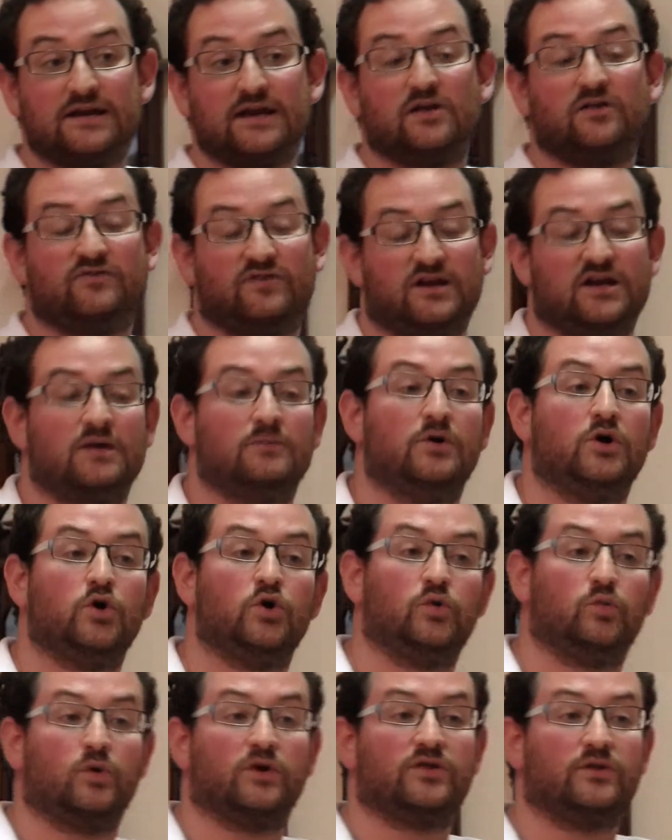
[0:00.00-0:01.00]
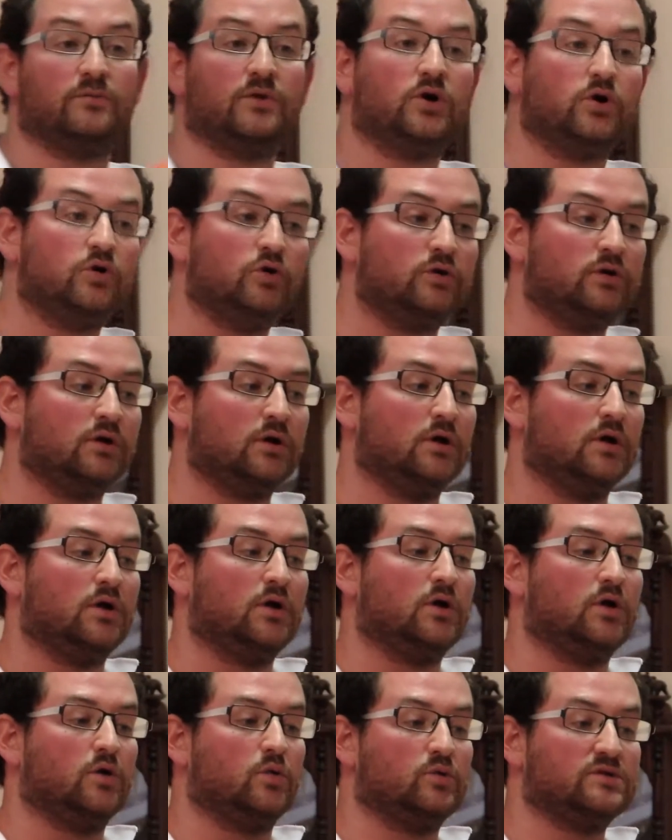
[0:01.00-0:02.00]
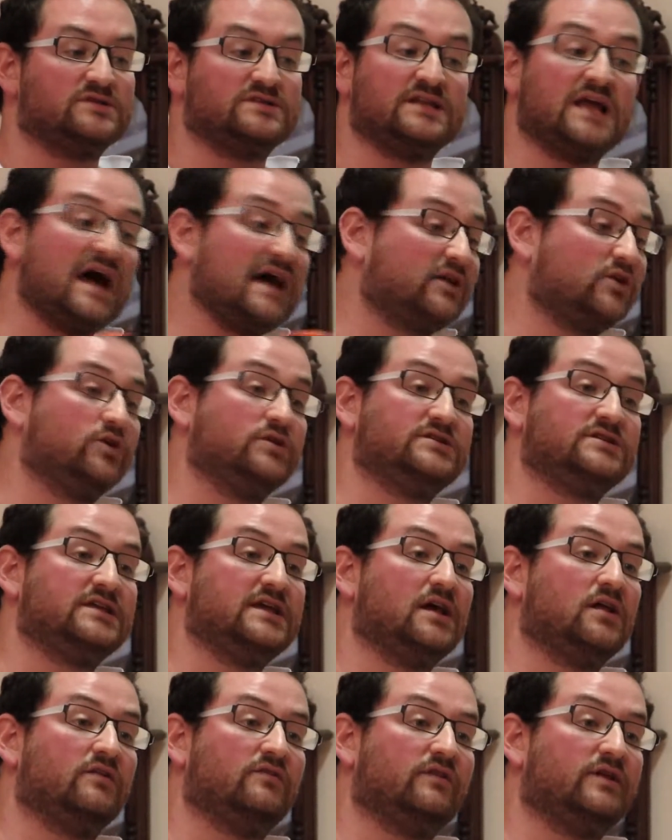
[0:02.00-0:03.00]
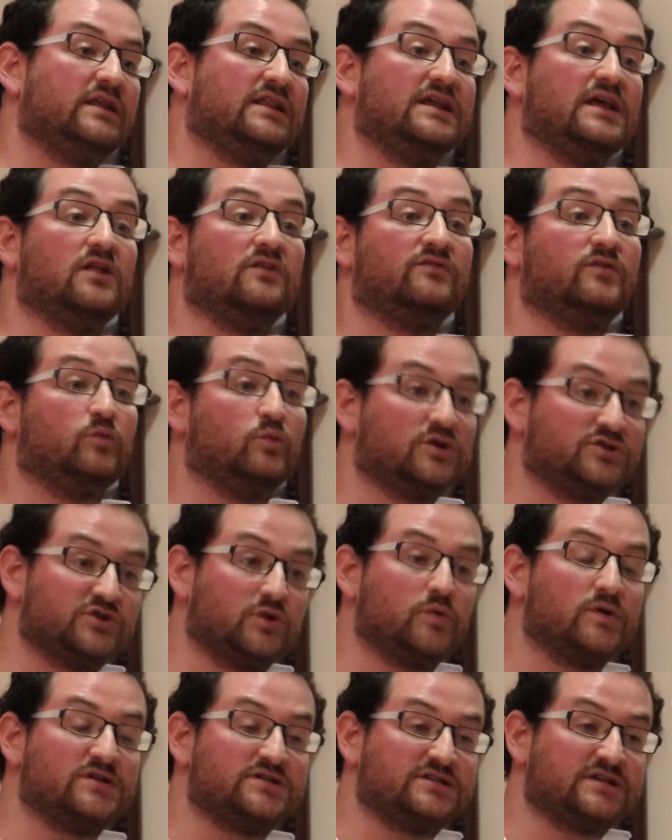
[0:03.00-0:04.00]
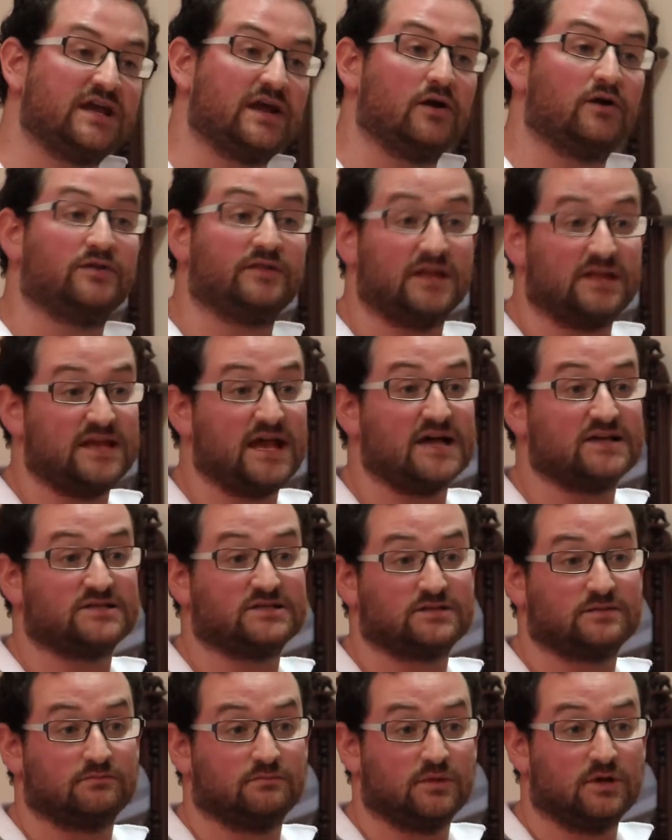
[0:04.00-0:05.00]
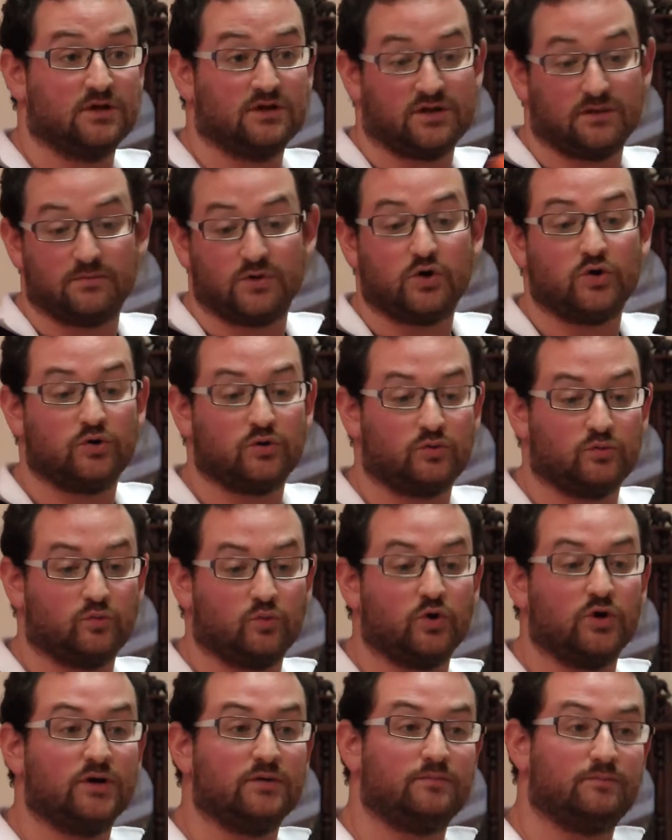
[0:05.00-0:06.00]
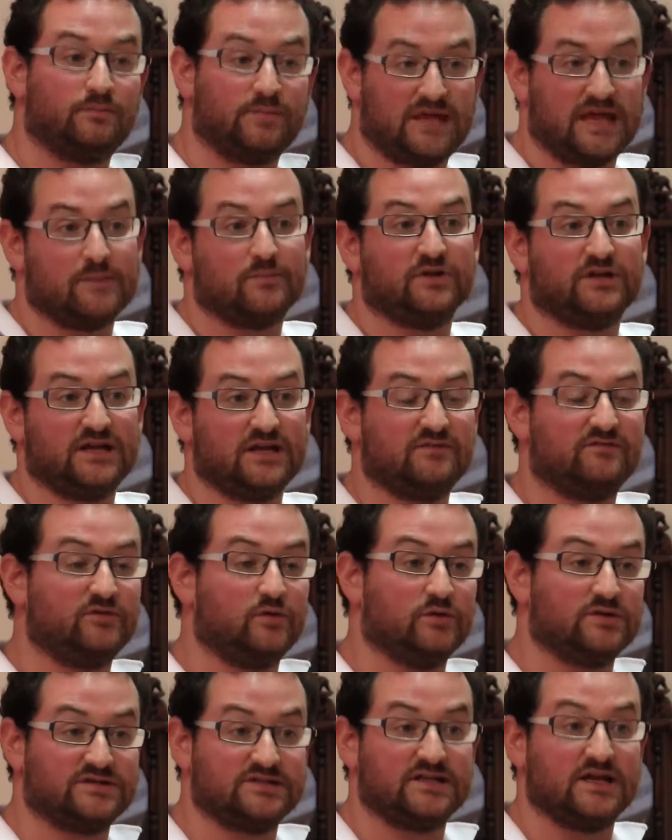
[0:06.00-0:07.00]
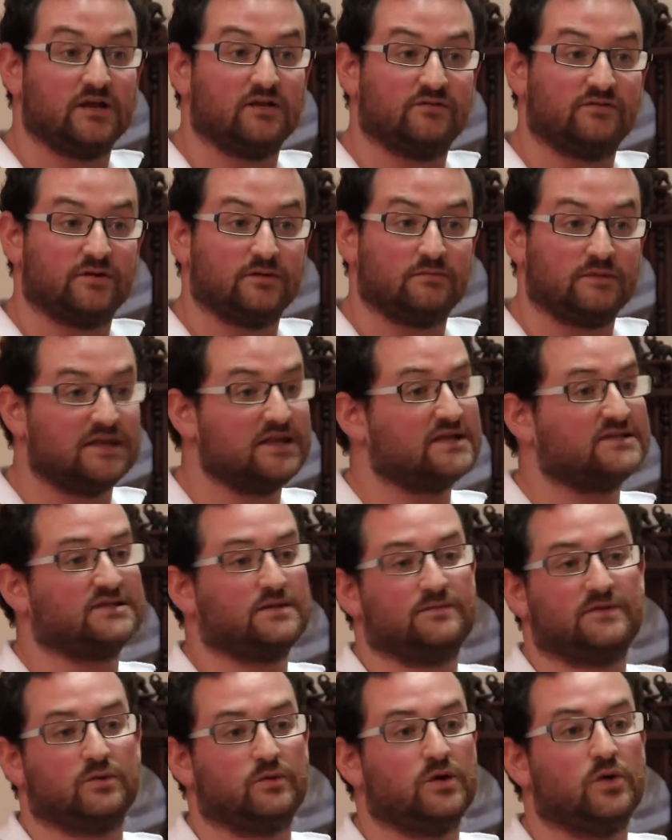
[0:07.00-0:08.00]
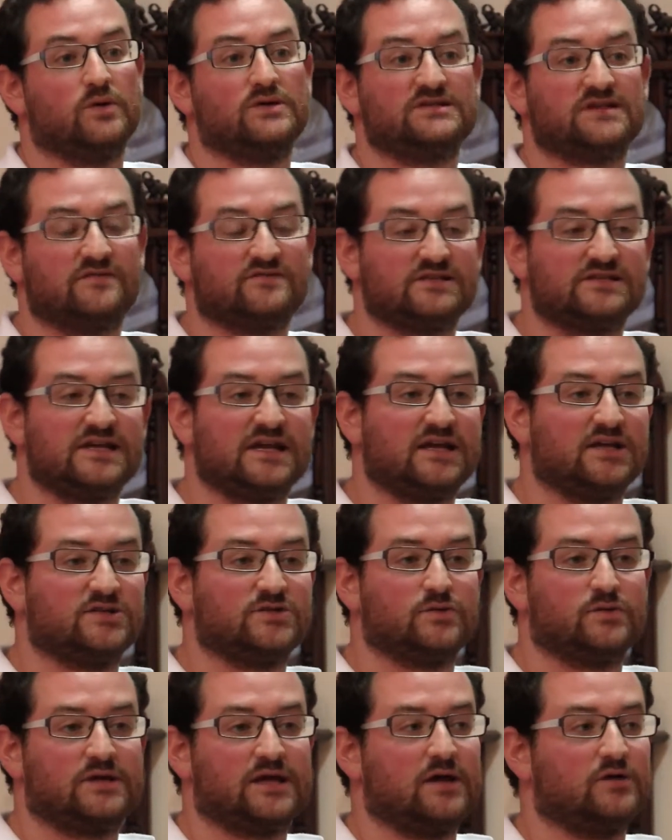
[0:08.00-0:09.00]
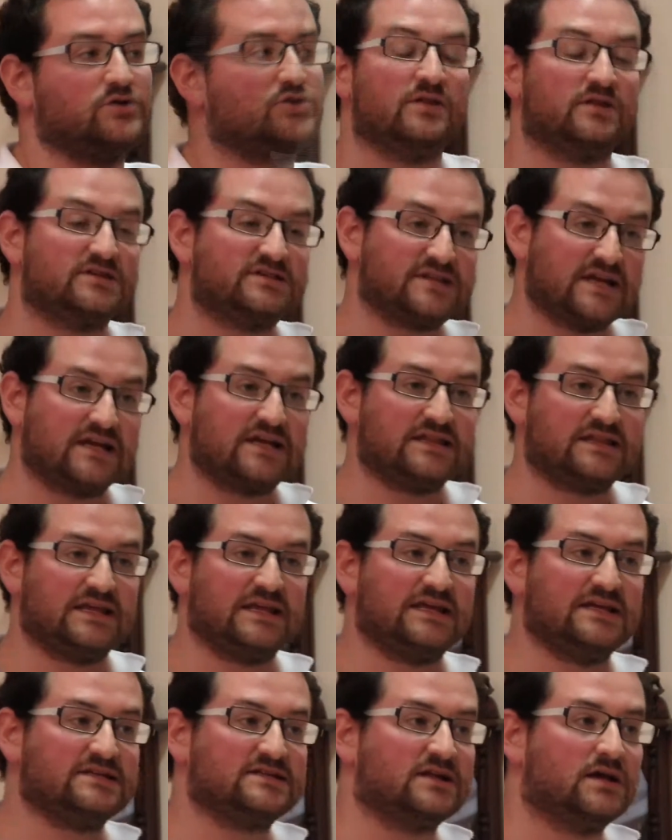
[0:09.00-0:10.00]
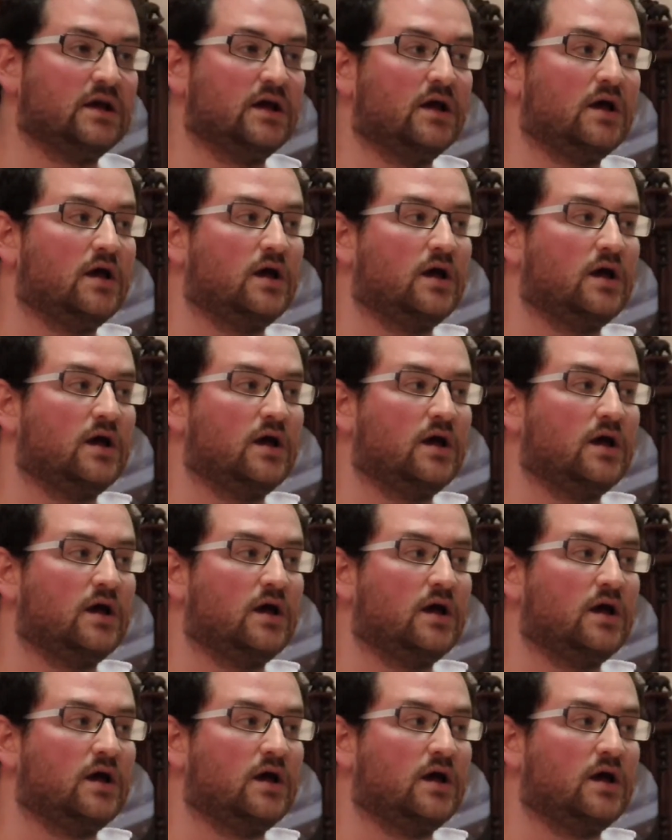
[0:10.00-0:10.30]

an elephant in a mahout where the mahout was not good to the elephant and the elephant was always scared, then yes, the mahout would be able to influence the elephant. And that's something we always have to take into account. The second thing is,